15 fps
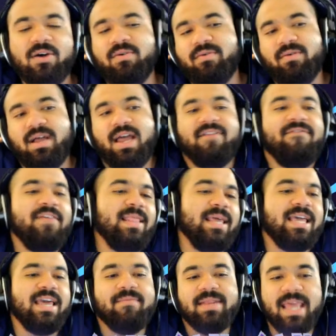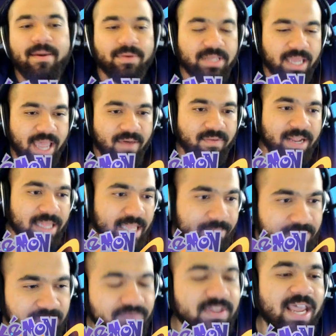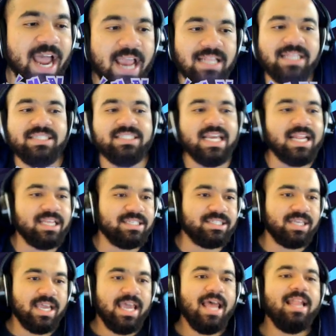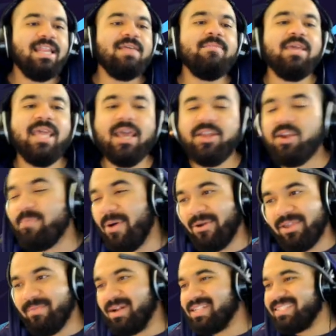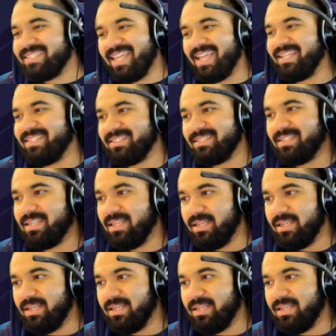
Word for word: oh, I feel like I've been able to have a glimpse of the island challenge. Let me hear your Pokemon as thanks.